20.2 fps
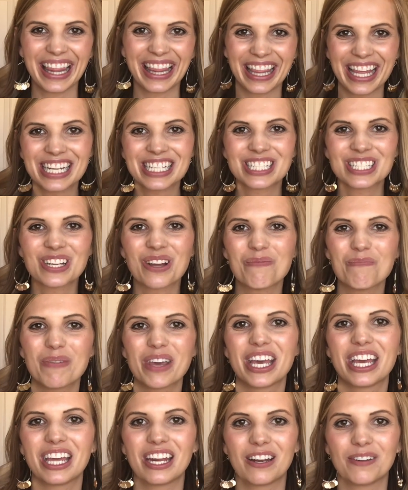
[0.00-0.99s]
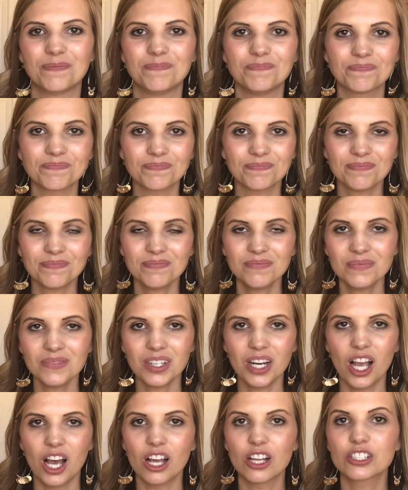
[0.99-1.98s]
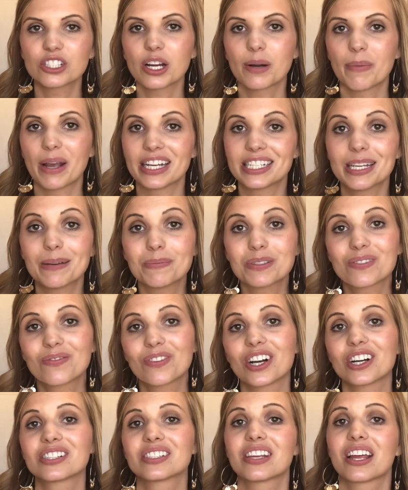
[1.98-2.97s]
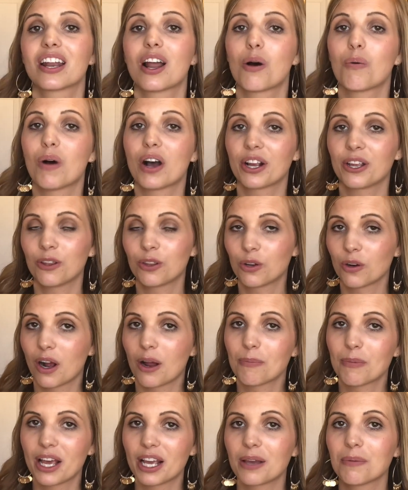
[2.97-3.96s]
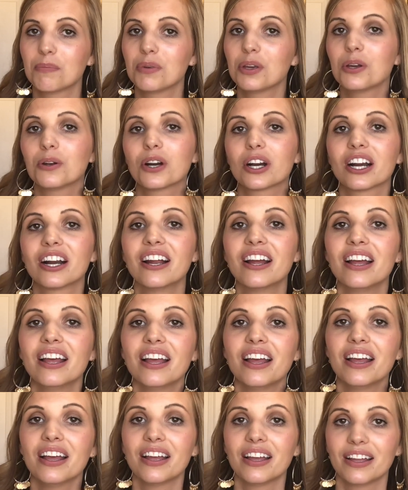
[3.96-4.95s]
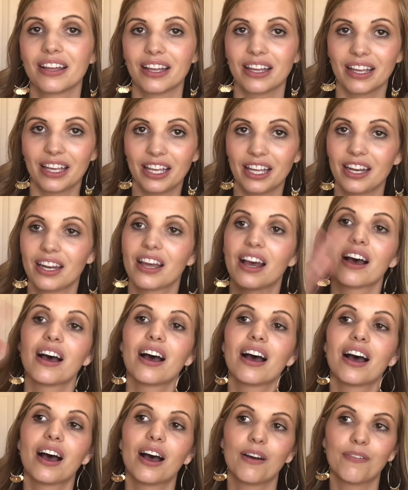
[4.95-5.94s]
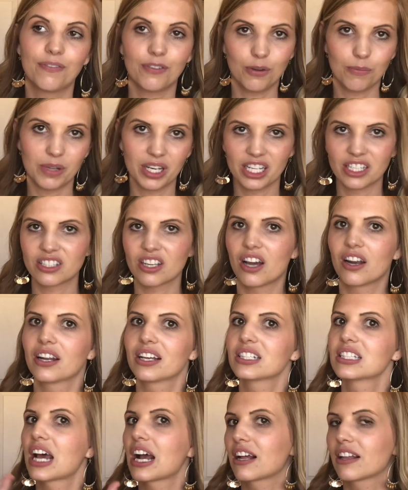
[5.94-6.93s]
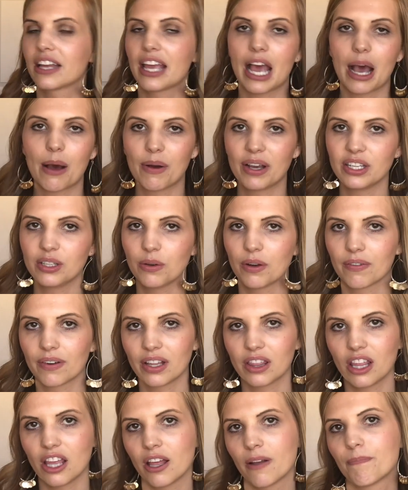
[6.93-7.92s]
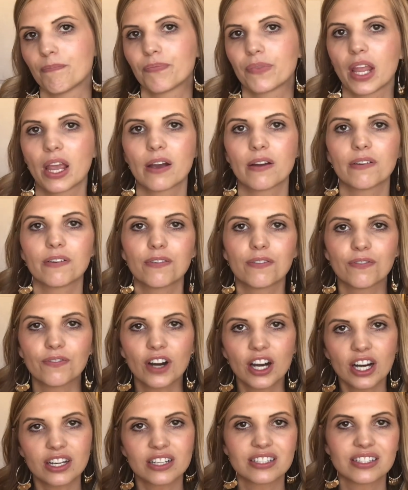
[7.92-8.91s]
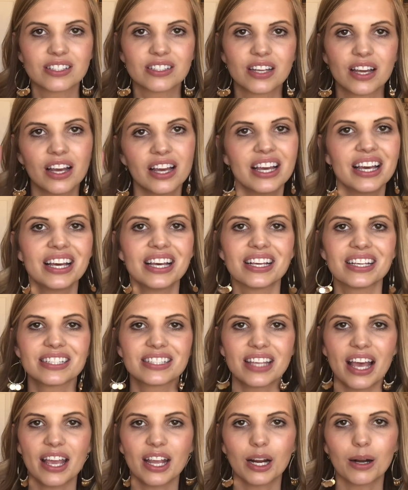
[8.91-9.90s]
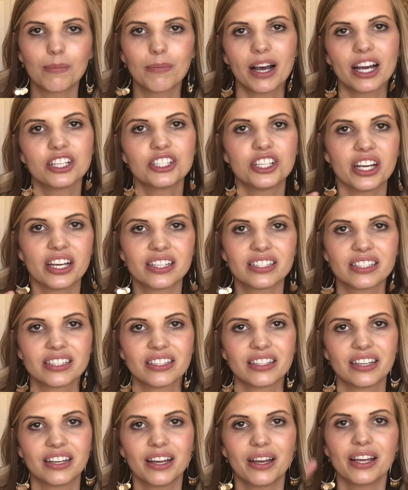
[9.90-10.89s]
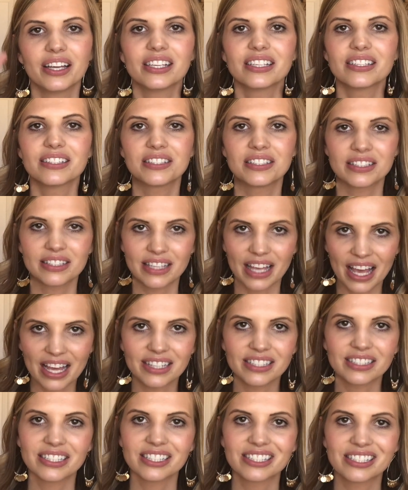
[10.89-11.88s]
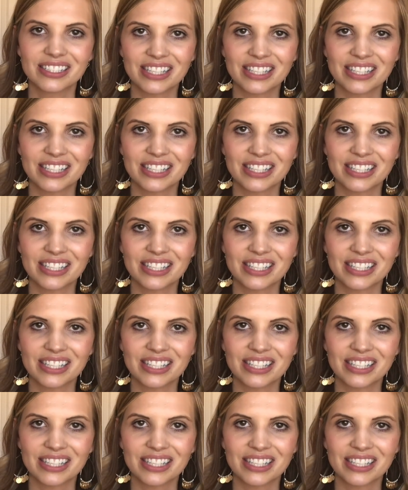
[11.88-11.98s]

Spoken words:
Let's jump in. I'll share my tips first, and I'll walk you through on my computer in a few minutes on exactly how I do everything. First, set your budget. Set